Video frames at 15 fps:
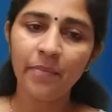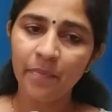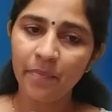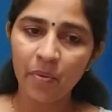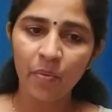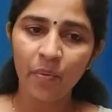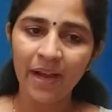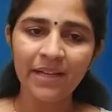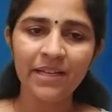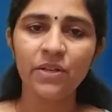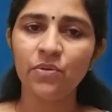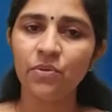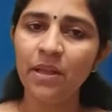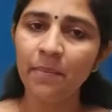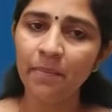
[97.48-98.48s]
provide it
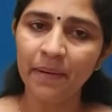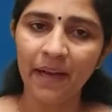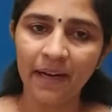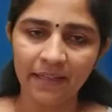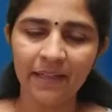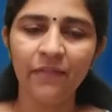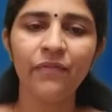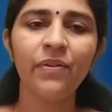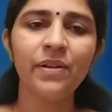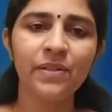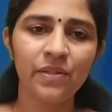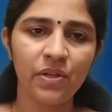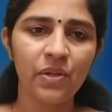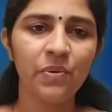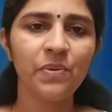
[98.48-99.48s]
to the plant. They
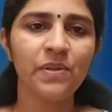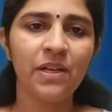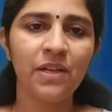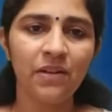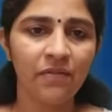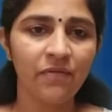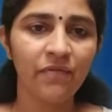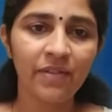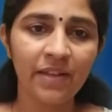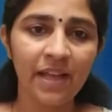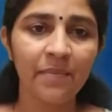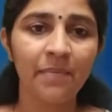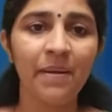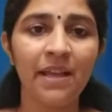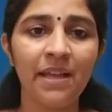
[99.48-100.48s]
first use it in their
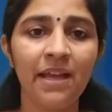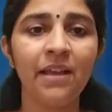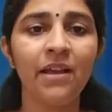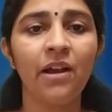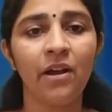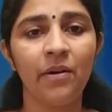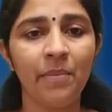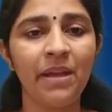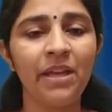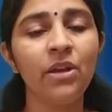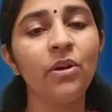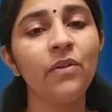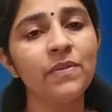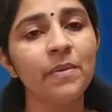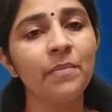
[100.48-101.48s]
making
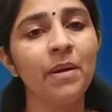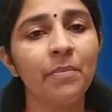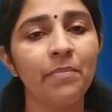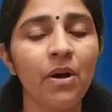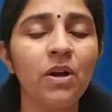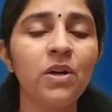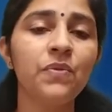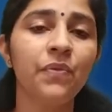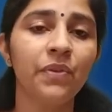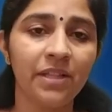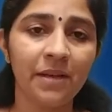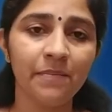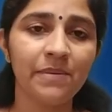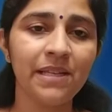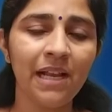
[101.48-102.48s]
of some compounds for
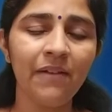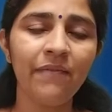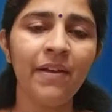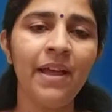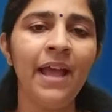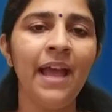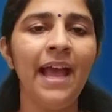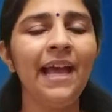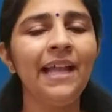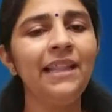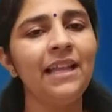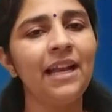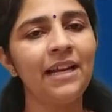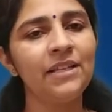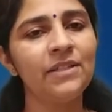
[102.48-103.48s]
themselves, and
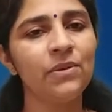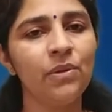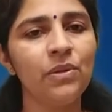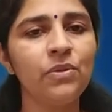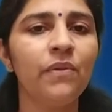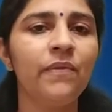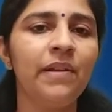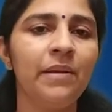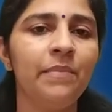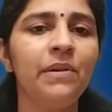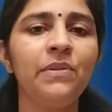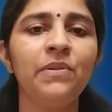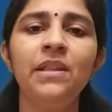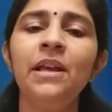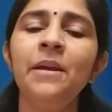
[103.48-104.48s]
that is also available
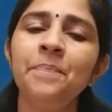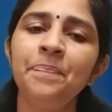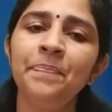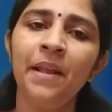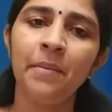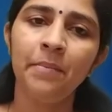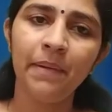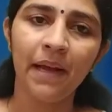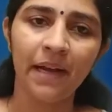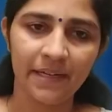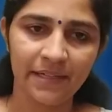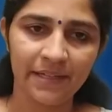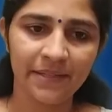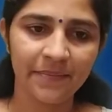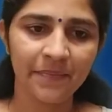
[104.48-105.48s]
to the
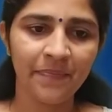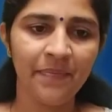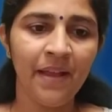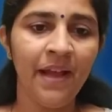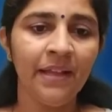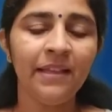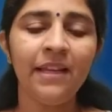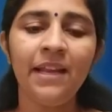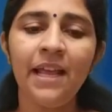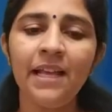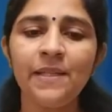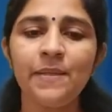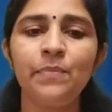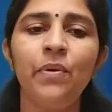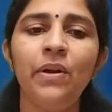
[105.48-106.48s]
plants. The
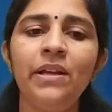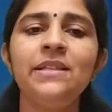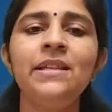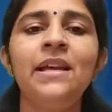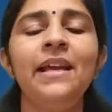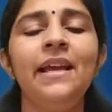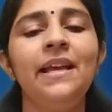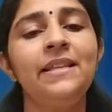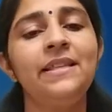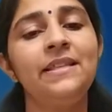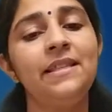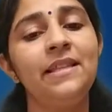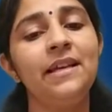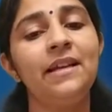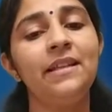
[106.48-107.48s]
next point is
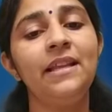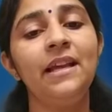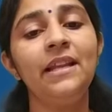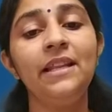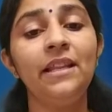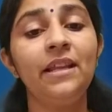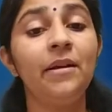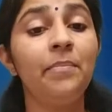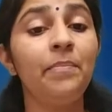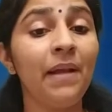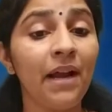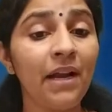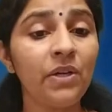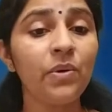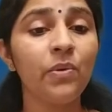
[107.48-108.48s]
that
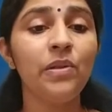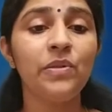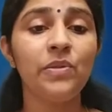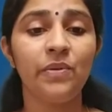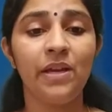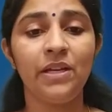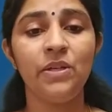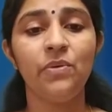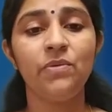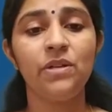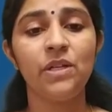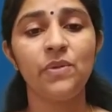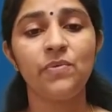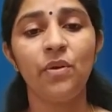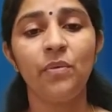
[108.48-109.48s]
plant also get
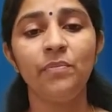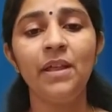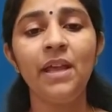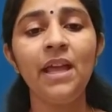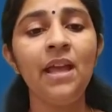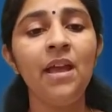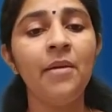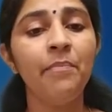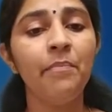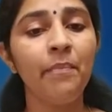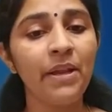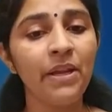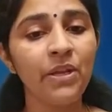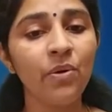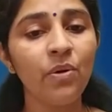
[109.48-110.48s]
nutrients from the
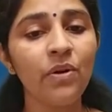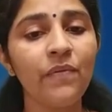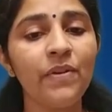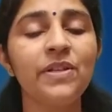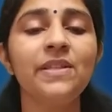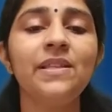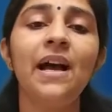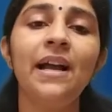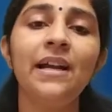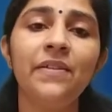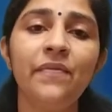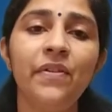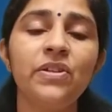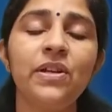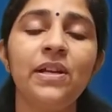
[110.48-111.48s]
manure which is
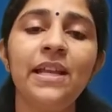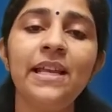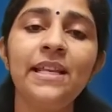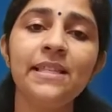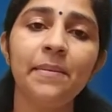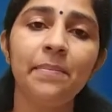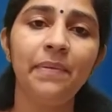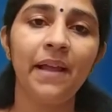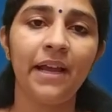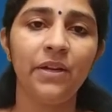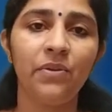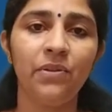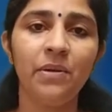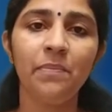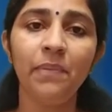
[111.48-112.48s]
artificially supplied
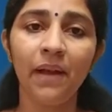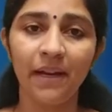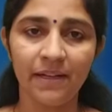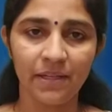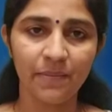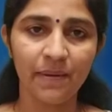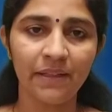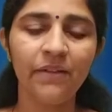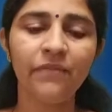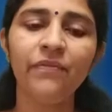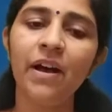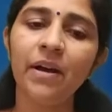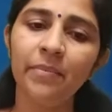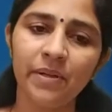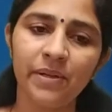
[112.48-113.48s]
to the plants by the
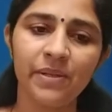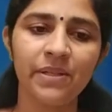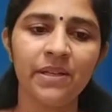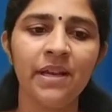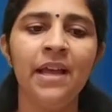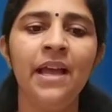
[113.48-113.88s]
farmers,